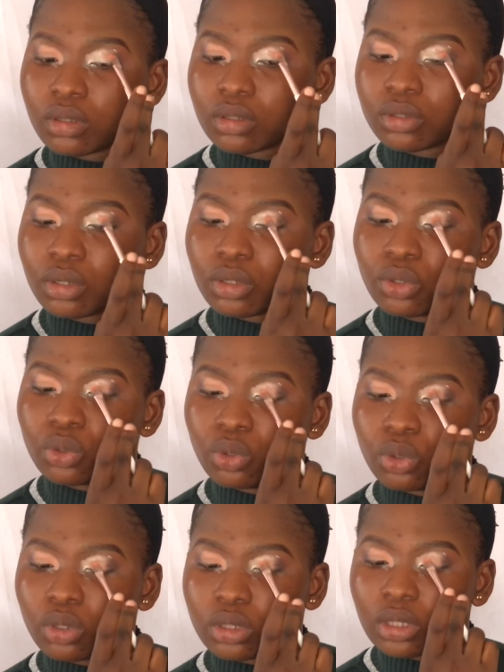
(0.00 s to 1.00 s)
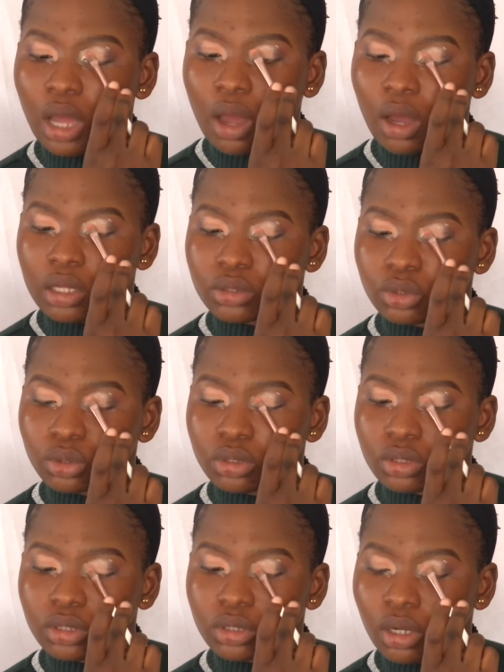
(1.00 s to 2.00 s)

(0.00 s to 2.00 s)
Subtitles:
So you look down and do the